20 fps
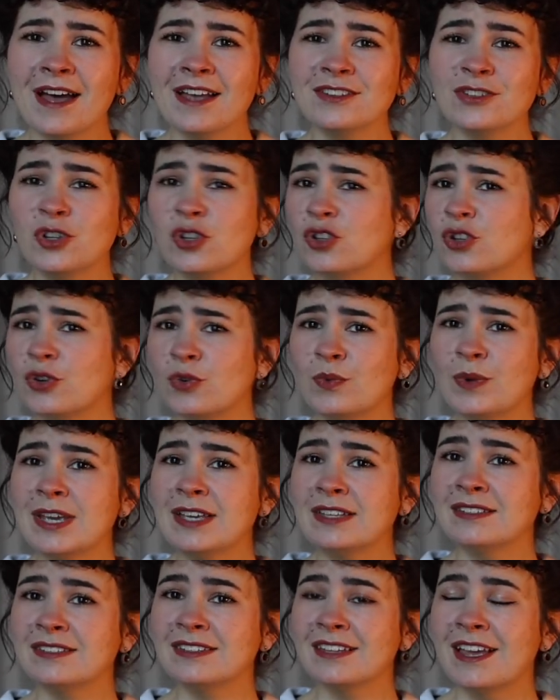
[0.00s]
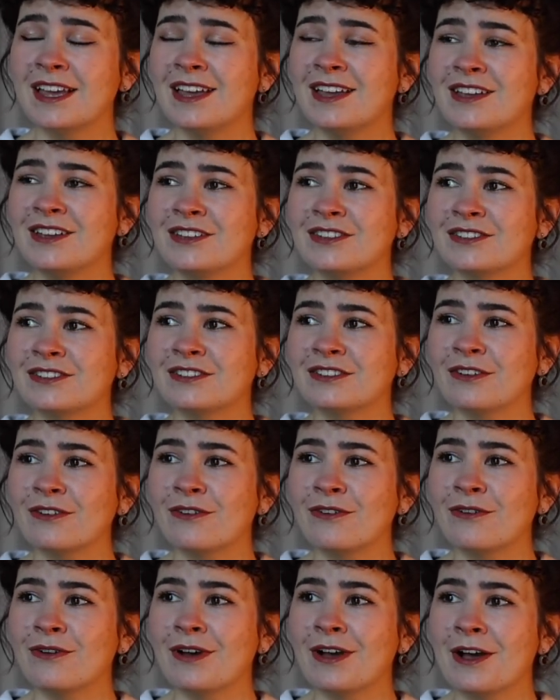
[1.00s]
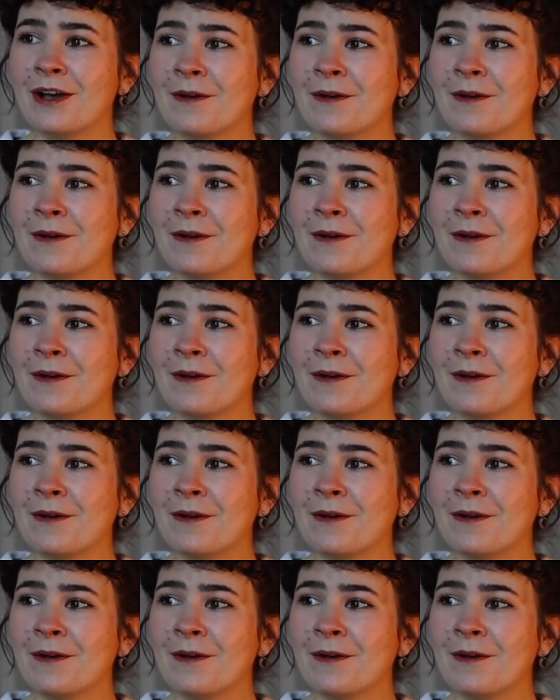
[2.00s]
past 2 weeks. So